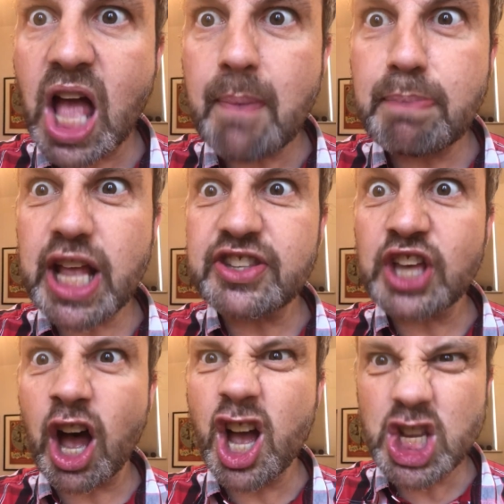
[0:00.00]

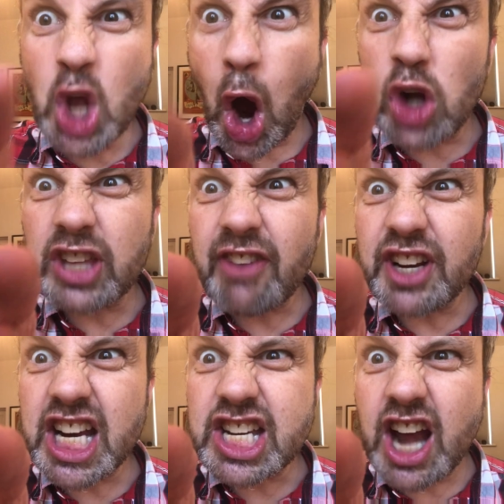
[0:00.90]
Bitzer, your
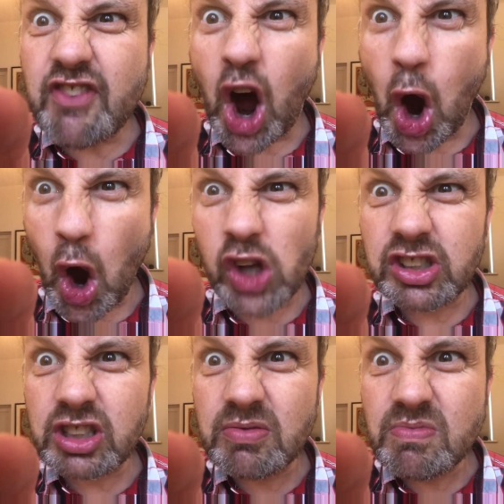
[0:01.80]
definition of a horse.